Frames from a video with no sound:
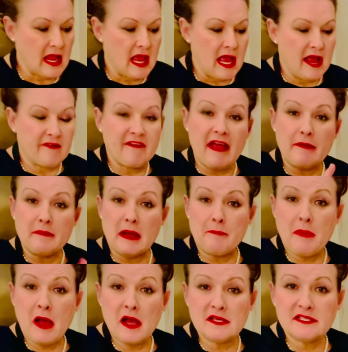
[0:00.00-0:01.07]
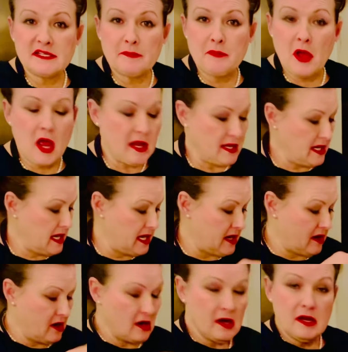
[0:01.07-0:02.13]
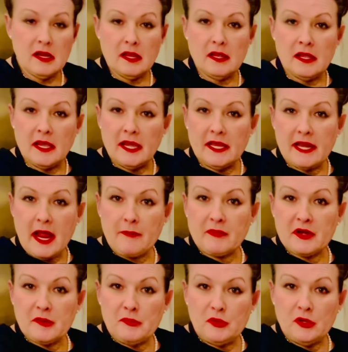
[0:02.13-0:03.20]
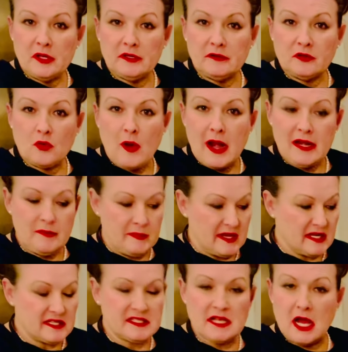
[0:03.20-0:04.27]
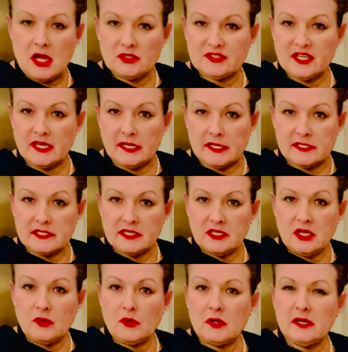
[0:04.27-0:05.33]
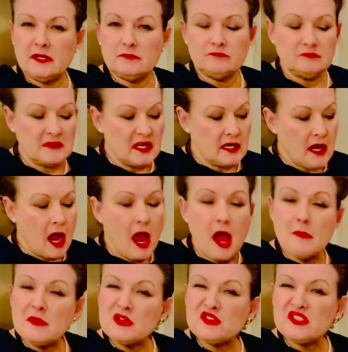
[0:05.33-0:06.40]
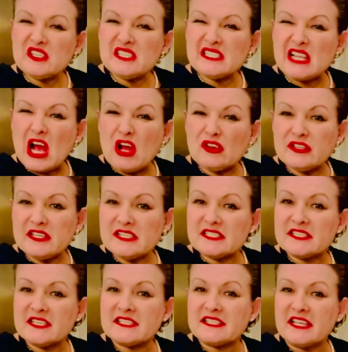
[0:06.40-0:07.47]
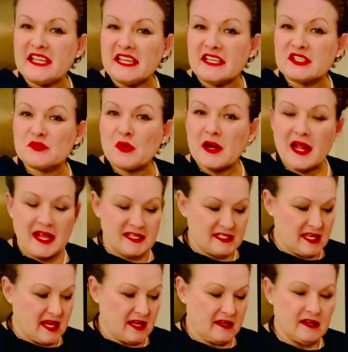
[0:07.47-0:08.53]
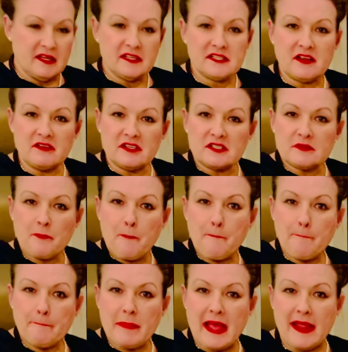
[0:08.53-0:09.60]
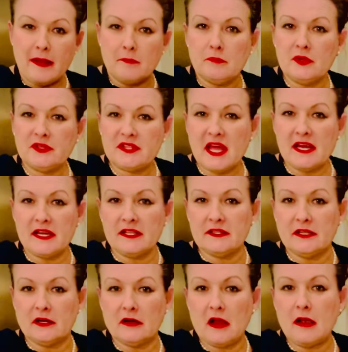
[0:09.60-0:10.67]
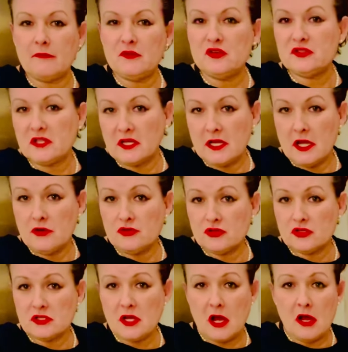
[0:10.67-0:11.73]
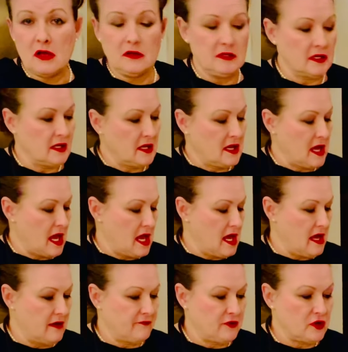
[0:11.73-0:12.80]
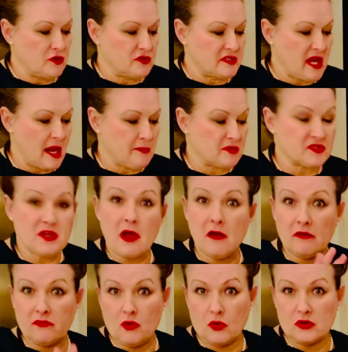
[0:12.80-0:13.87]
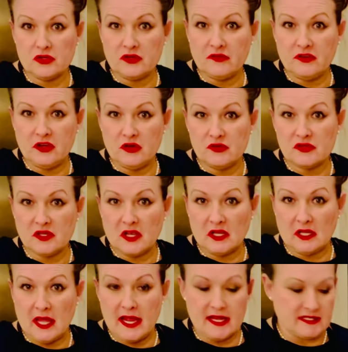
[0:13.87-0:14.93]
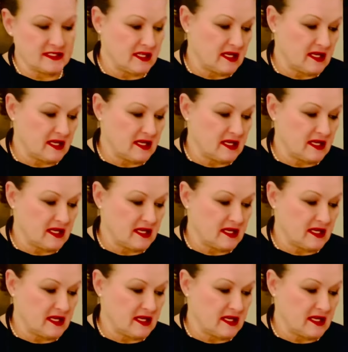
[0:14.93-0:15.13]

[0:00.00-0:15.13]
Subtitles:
I've got my pasta pot here, and I'm gonna put quite a bit of salt in it. You want it almost as salty as the sea, is what I say. So just bang, put that in there. I'm using kosher salt. If you use table salt, of course, you use less.